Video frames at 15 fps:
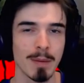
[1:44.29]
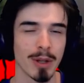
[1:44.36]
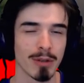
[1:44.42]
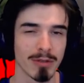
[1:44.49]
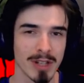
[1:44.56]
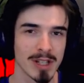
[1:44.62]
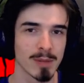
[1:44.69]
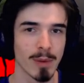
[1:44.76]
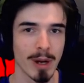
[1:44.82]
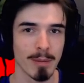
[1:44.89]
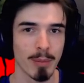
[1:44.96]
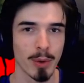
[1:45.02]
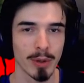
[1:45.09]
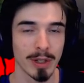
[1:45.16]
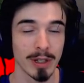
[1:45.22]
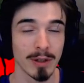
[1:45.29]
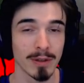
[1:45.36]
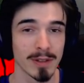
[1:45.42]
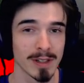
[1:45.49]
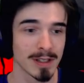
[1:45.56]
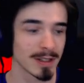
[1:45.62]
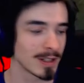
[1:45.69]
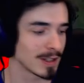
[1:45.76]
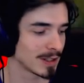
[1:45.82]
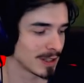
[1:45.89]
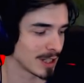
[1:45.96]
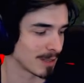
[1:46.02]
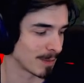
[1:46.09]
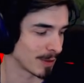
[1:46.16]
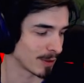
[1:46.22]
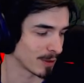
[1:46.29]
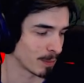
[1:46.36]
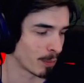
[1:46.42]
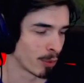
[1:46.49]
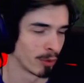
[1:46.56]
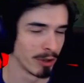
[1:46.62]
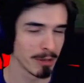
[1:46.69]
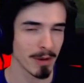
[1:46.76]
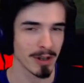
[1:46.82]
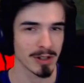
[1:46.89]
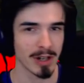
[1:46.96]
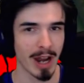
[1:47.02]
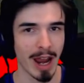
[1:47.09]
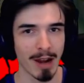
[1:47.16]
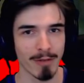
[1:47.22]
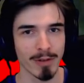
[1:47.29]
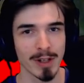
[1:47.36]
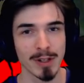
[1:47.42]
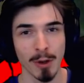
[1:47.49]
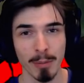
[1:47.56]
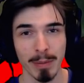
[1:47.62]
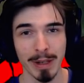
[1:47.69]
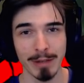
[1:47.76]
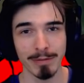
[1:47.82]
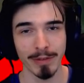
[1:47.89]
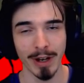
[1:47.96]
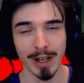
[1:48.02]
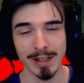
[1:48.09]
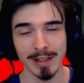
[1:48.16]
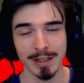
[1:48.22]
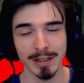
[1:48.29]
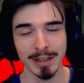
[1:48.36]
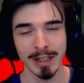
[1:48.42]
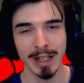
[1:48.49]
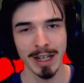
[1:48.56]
but the reason why I'm putting it on this list is because pretty much every top lane fighter